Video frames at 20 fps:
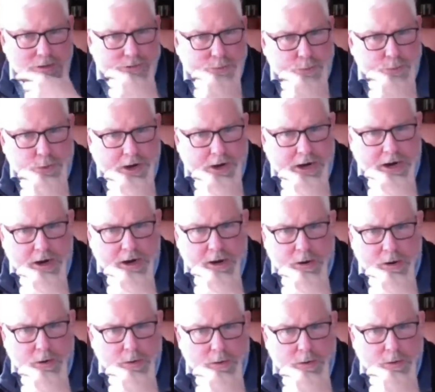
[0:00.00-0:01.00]

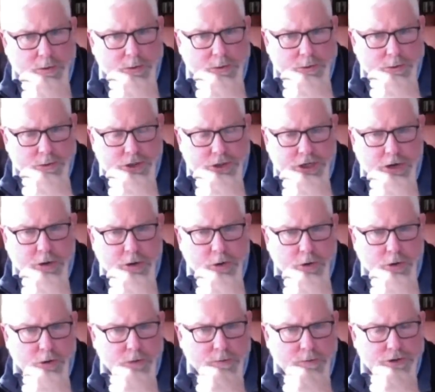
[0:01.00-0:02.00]
where the
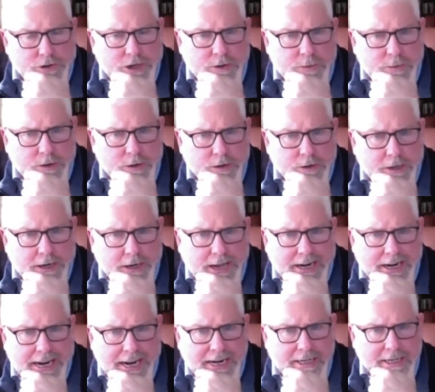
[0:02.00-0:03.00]
shareholder of Gen Re only
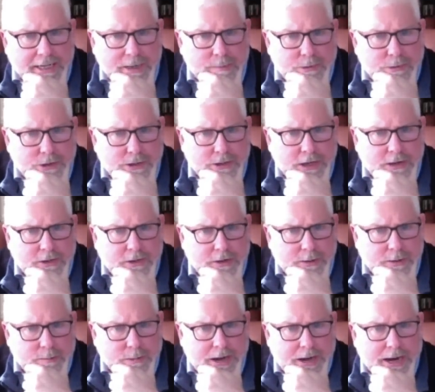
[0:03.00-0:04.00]
got 18% of the
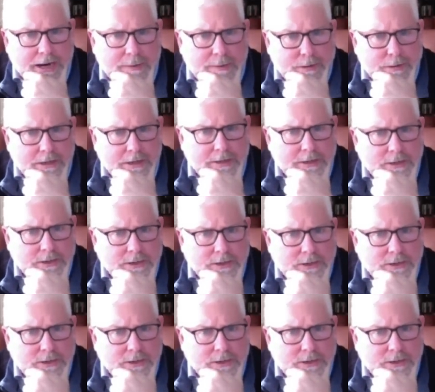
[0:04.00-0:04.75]
combined business.